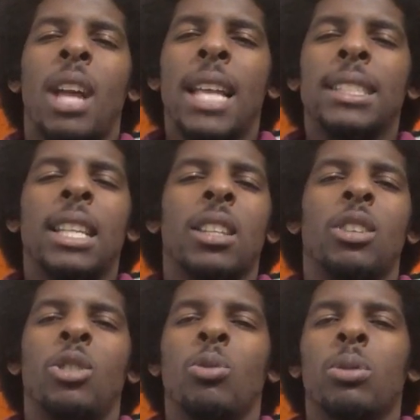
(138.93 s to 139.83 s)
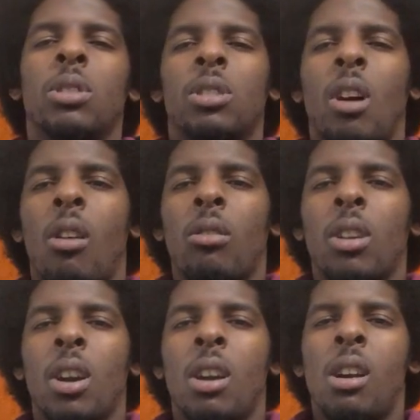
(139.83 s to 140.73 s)
has nothing to do with the song.
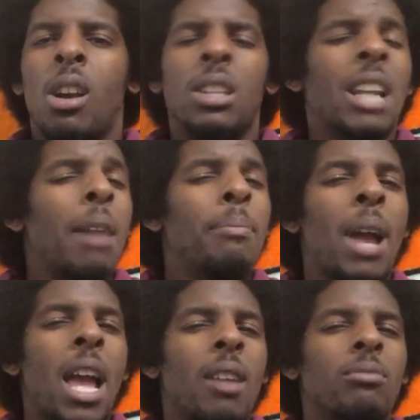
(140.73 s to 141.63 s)
Not bad.